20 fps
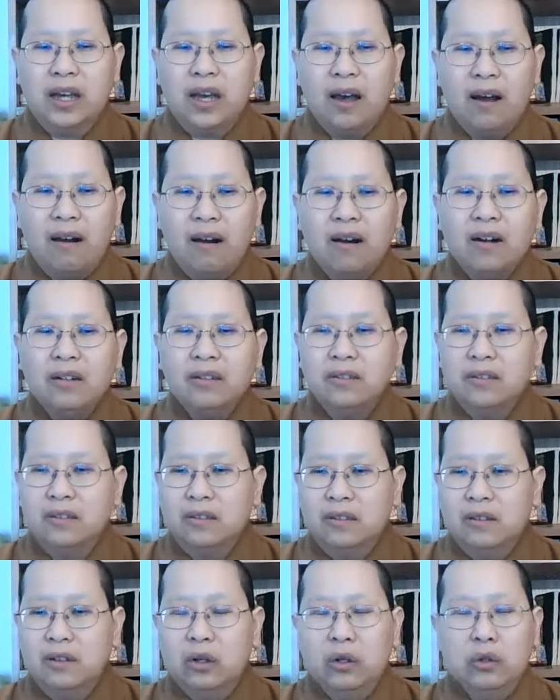are
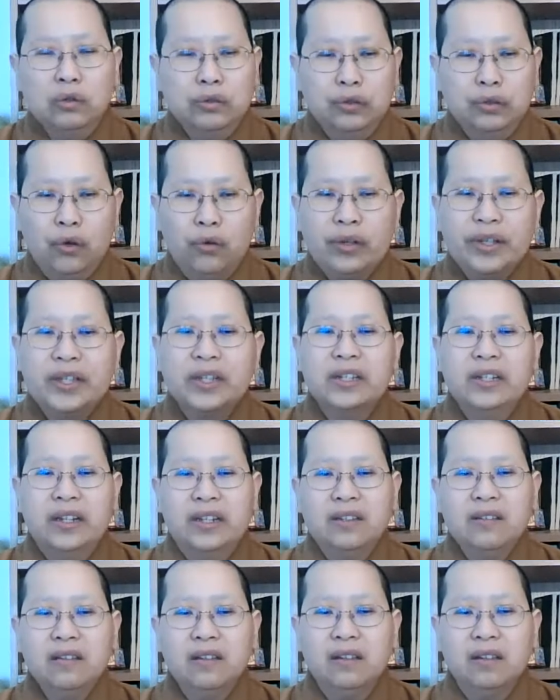no
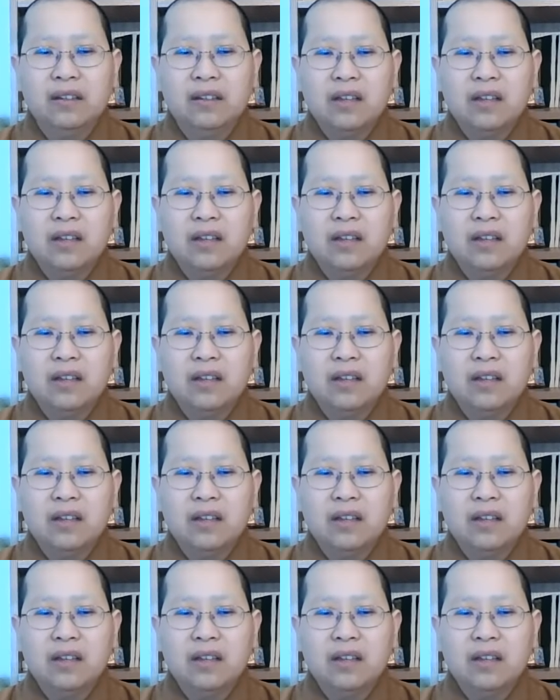killing,